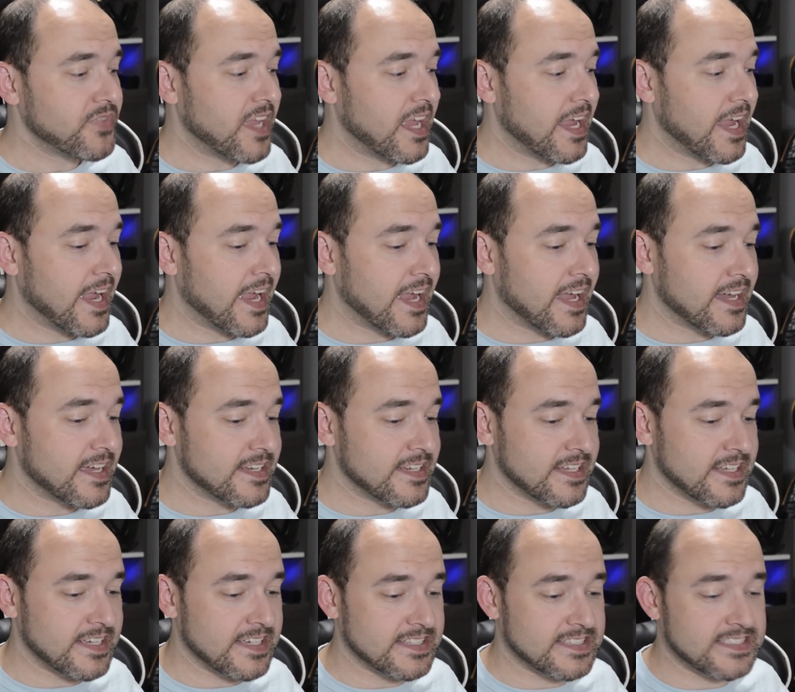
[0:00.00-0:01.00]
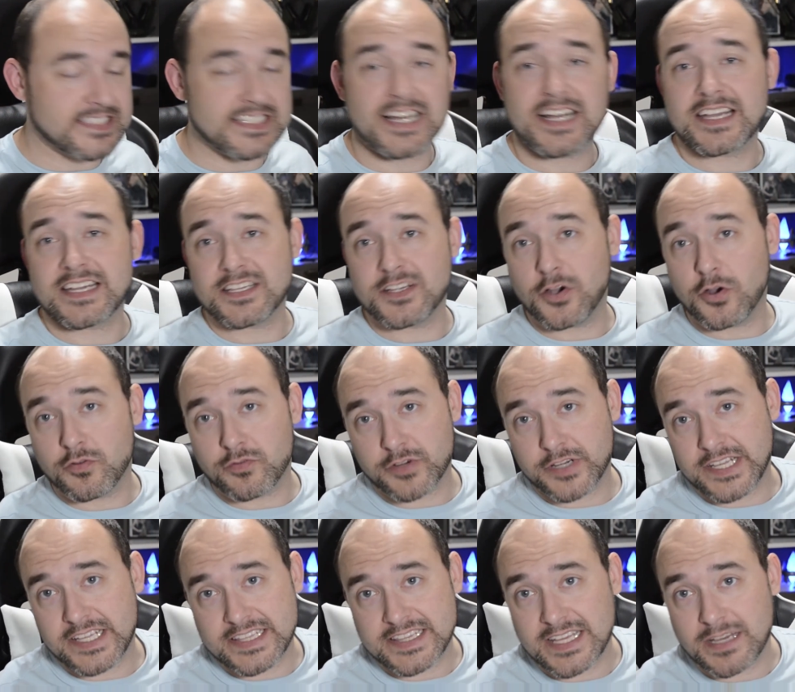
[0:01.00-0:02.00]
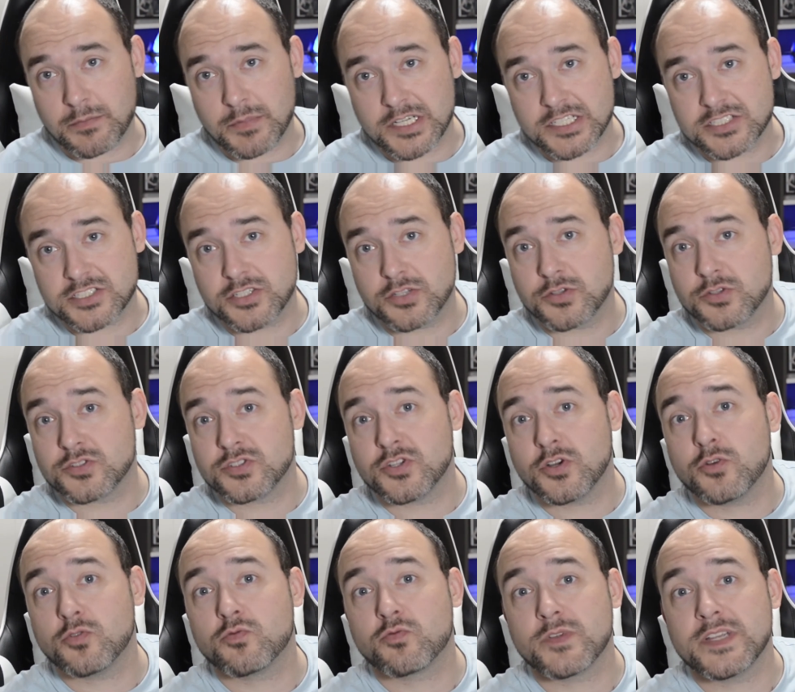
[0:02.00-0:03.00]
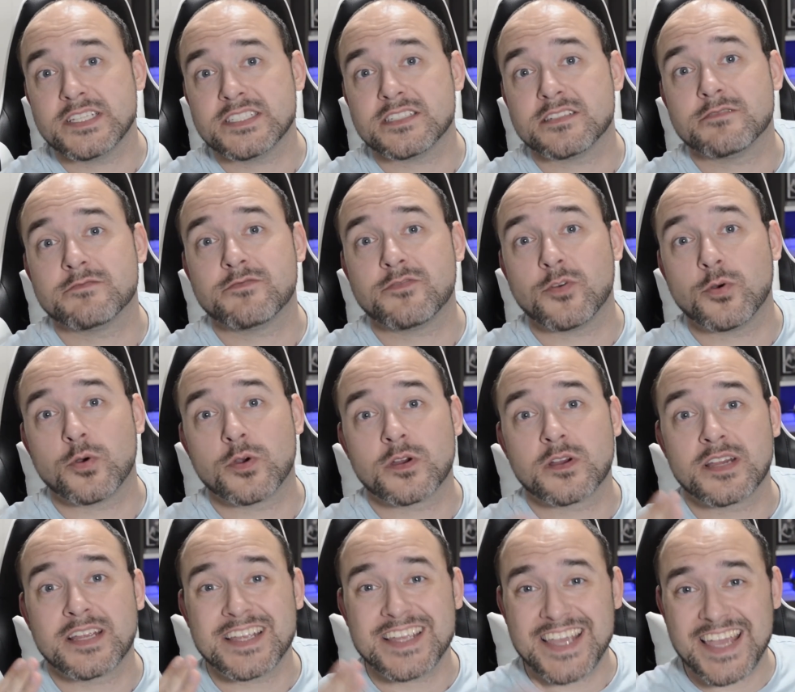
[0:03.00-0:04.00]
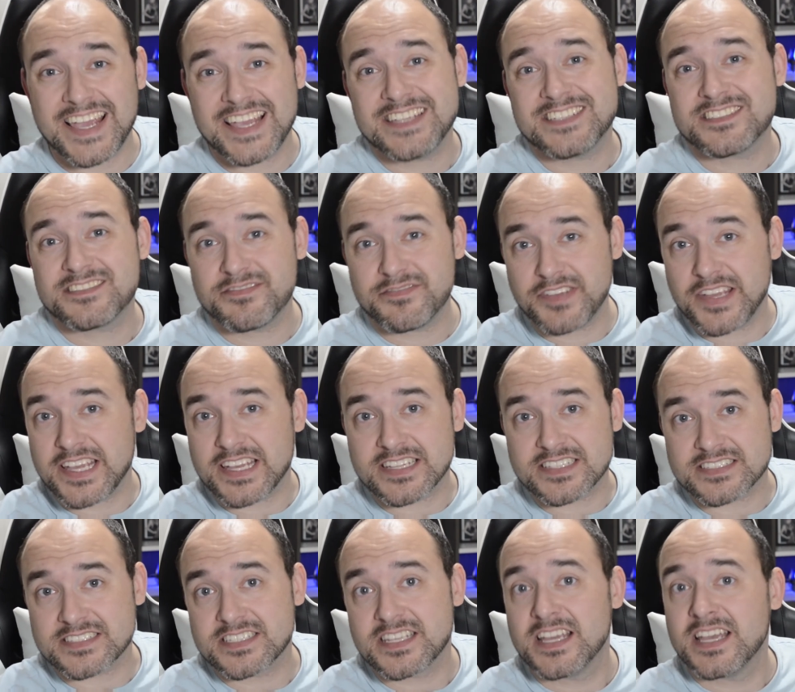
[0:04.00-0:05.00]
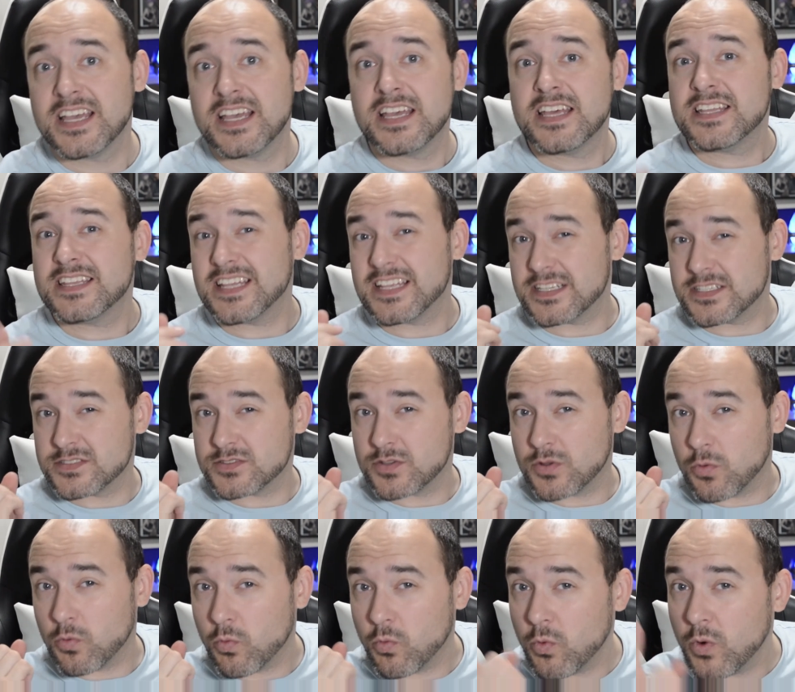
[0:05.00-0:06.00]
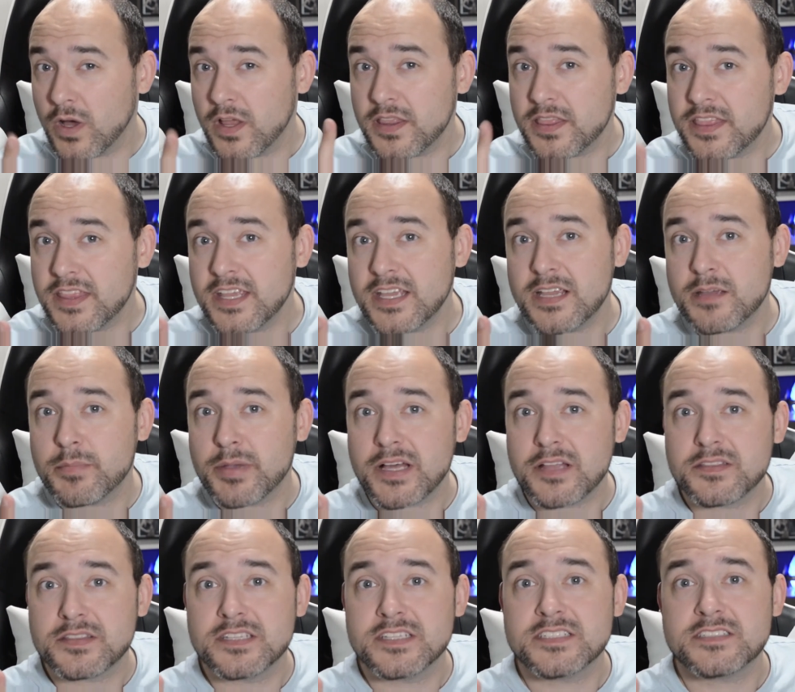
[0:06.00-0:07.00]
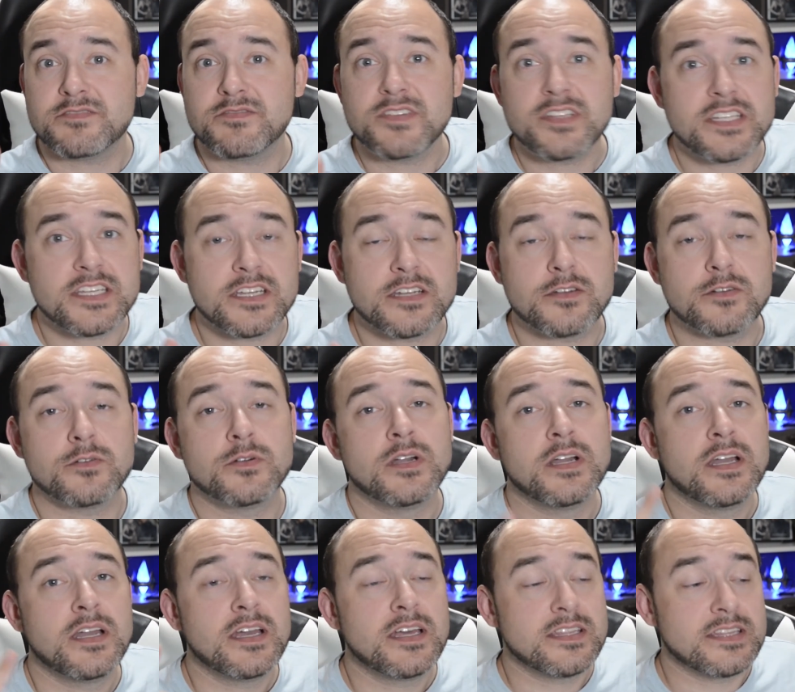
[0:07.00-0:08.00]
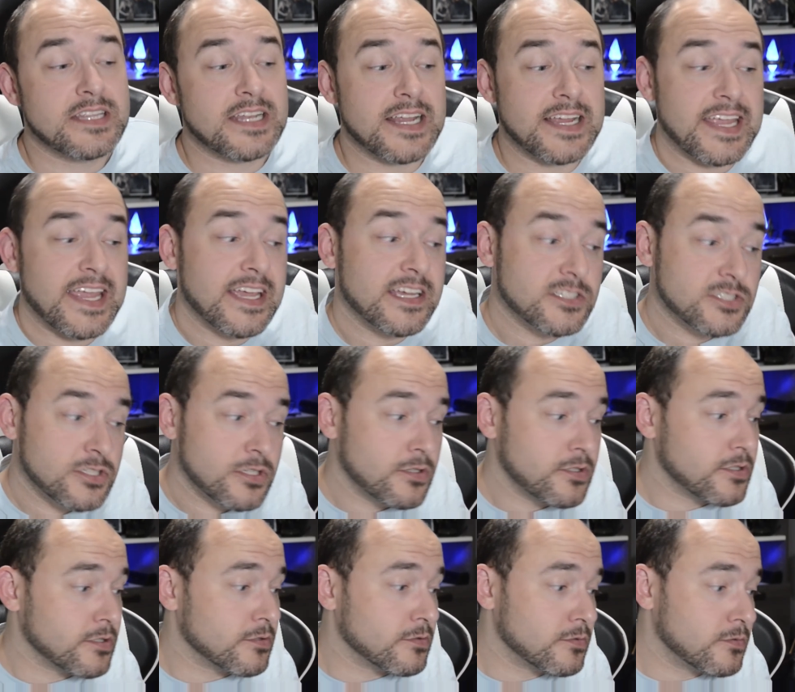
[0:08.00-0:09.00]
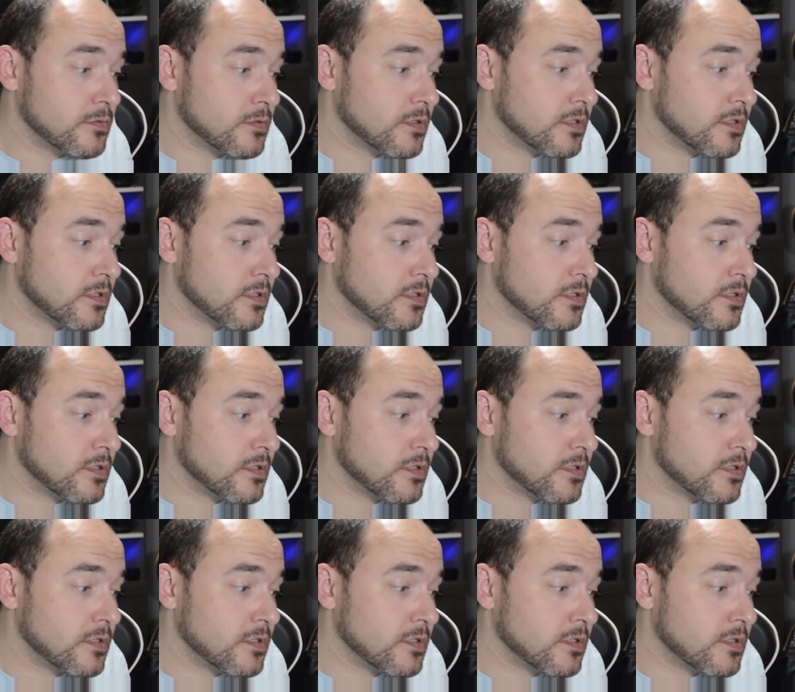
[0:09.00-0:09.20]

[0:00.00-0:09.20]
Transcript: and it's not gonna overheat that much. So there's no reason for case fans. That is the one thing about this video that I can't show you